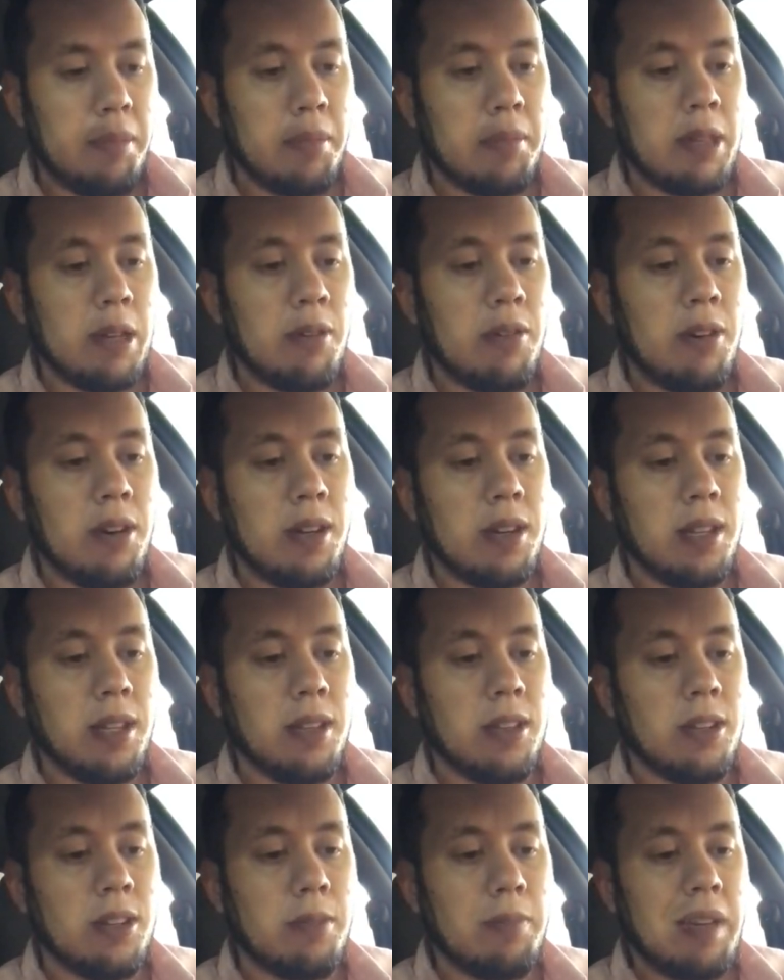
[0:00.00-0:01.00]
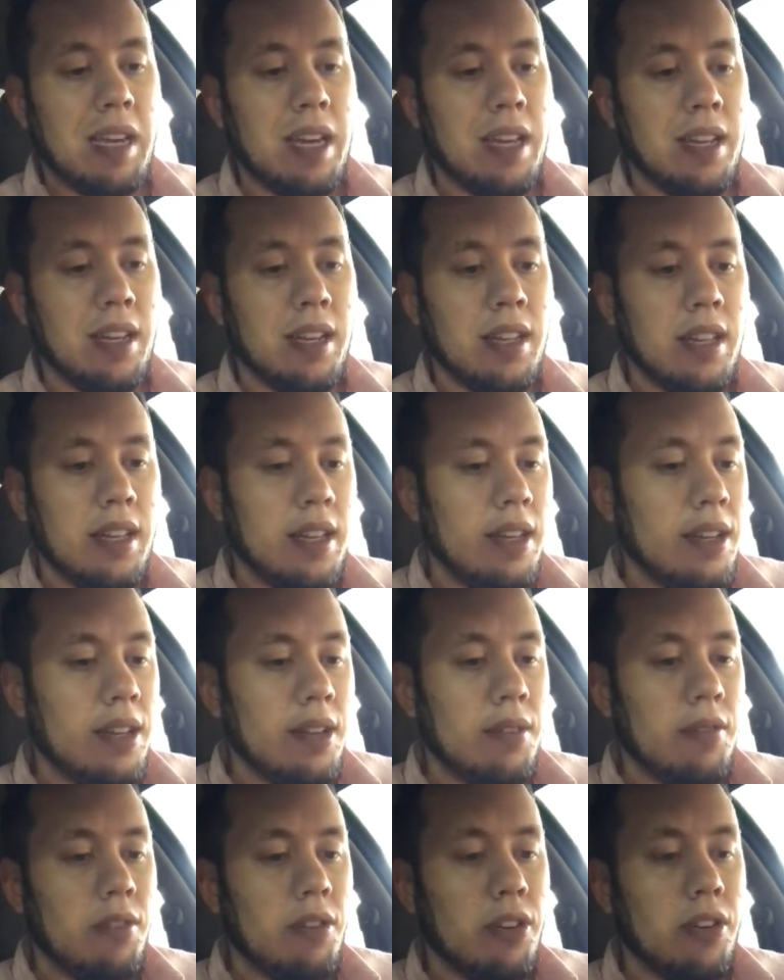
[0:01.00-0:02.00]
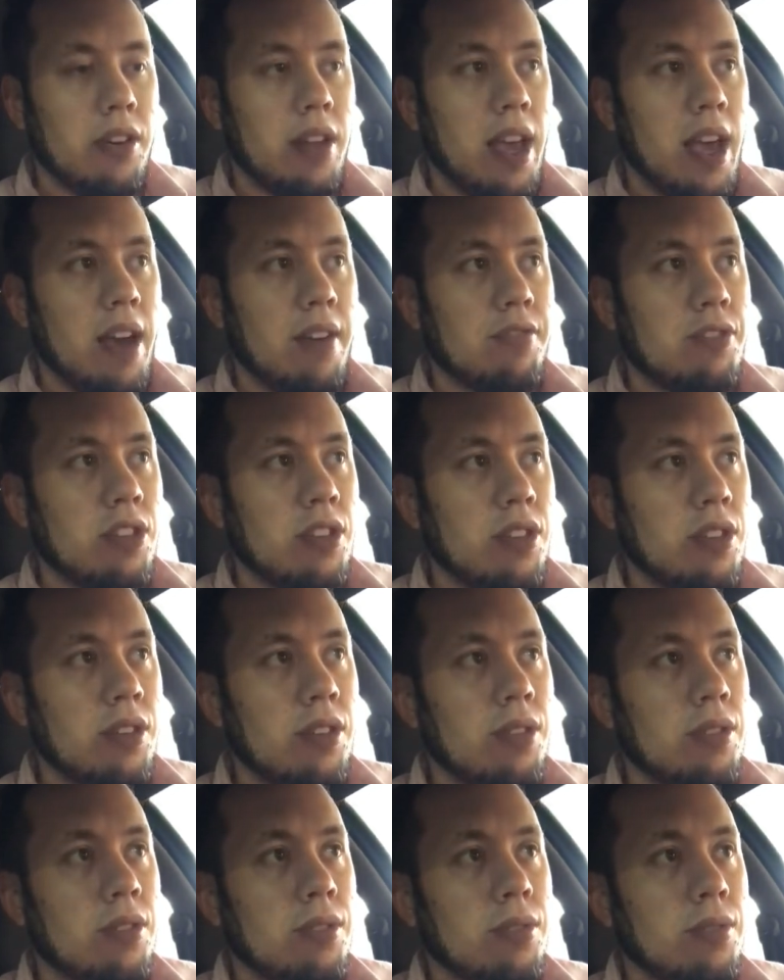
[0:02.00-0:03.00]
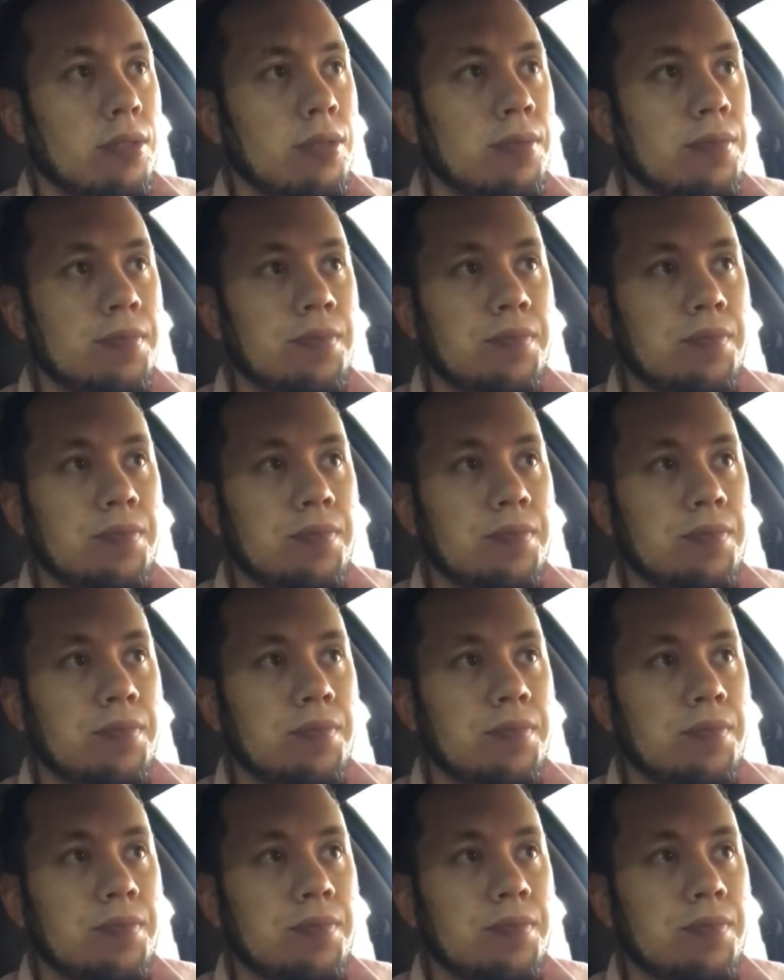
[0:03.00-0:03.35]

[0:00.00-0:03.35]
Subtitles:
up the quality a little bit. Won't have to